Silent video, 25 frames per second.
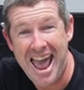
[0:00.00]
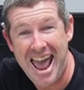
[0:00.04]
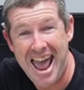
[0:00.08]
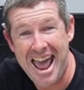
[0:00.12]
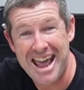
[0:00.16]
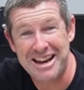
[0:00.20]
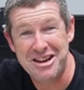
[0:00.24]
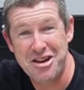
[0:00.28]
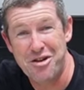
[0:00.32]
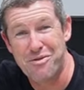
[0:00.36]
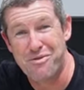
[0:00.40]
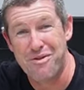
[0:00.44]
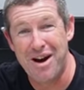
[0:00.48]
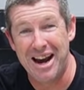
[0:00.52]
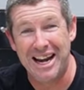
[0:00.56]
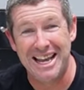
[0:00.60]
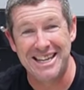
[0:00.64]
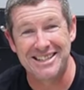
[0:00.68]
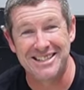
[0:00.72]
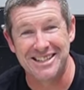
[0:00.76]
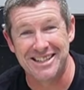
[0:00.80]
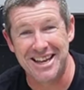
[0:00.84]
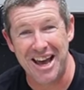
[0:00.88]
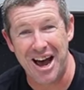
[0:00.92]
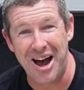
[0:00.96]
and you're ready
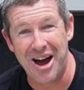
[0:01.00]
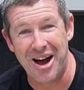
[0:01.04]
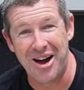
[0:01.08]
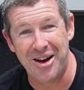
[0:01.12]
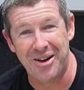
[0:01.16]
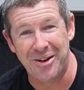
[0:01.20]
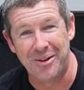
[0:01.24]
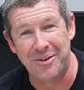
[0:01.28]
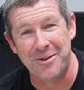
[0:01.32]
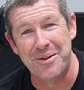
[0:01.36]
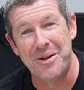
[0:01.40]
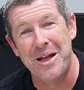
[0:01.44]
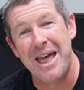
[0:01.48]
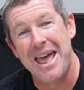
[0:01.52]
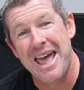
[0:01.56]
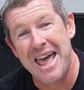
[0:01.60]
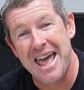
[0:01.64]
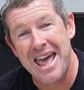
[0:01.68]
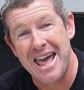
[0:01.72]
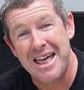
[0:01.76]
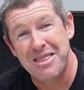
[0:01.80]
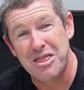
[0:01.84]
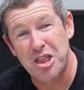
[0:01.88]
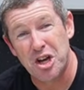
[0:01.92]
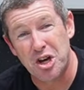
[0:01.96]
to go.
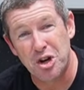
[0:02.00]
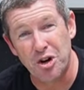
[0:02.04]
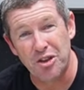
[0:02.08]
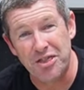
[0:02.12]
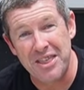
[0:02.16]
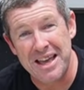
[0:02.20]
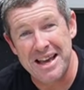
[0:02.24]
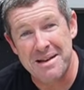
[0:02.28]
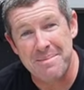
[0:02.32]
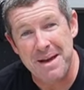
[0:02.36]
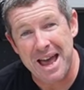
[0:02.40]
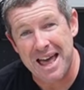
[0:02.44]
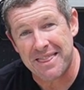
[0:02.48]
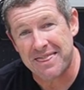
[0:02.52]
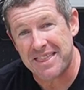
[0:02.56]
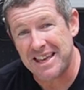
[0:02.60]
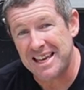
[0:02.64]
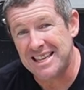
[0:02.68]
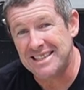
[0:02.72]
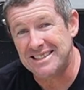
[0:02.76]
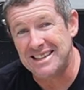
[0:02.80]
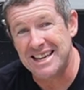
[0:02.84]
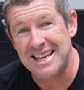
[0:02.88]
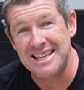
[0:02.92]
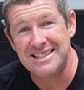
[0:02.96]
The good thing about
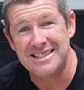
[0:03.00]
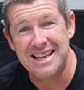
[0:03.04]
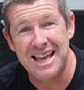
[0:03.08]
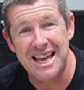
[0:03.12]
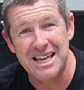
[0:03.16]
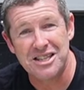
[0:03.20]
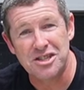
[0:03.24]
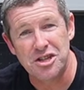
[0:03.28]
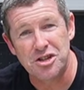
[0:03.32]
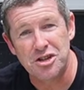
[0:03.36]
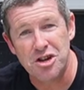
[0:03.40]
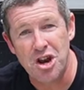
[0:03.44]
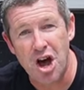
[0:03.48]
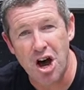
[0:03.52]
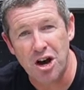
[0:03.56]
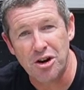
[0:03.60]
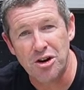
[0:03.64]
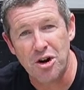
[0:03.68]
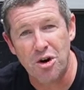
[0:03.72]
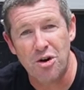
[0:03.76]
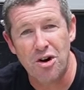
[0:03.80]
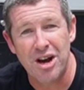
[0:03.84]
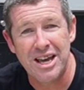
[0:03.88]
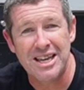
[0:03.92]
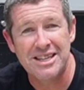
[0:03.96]
this is there's no
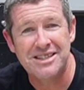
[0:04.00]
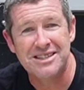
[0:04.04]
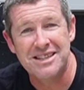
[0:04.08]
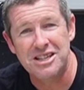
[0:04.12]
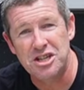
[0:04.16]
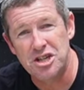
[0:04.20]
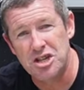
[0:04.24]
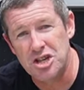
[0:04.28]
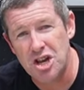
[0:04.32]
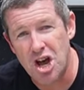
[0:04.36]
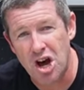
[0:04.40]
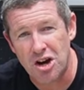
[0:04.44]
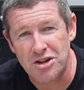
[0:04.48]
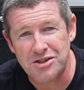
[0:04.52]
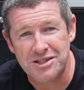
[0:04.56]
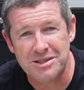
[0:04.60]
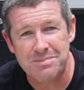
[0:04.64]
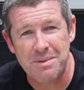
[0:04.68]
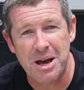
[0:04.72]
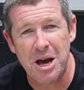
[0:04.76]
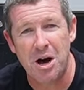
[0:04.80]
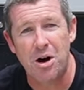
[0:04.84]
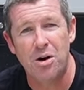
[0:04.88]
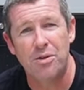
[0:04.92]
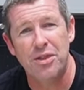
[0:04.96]
noise, no
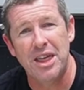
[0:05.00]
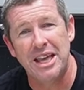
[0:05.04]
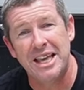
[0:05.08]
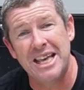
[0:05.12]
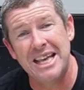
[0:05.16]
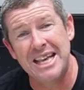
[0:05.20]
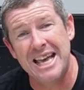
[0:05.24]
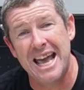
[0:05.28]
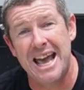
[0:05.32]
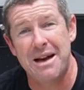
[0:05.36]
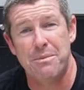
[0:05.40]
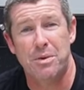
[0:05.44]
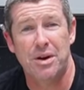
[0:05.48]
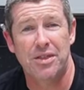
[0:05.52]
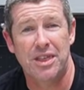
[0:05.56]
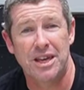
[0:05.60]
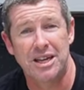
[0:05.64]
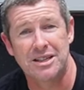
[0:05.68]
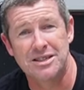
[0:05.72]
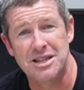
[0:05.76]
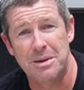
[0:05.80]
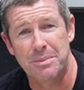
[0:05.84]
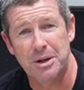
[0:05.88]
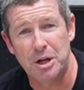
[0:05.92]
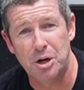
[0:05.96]
smell that you get with
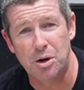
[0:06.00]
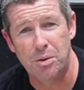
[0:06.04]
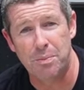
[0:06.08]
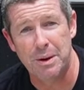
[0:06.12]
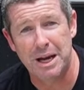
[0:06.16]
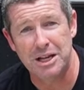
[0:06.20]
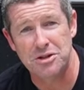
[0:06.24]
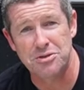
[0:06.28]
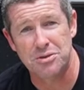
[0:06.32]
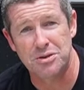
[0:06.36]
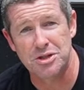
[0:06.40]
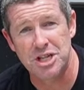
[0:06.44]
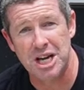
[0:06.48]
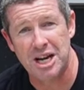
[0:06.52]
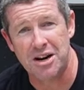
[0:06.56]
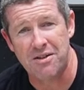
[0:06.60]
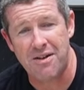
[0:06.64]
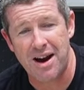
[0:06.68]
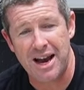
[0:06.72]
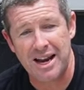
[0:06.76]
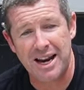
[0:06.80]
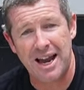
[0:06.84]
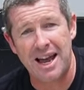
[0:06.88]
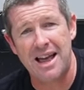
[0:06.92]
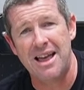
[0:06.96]
a typical petrol
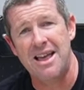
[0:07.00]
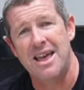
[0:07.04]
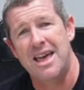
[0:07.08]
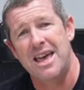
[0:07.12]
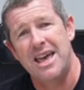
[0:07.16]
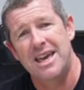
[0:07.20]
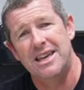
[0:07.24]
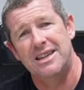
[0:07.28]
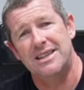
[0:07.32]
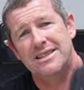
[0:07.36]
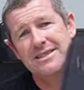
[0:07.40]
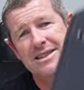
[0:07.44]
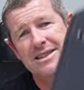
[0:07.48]
generator. You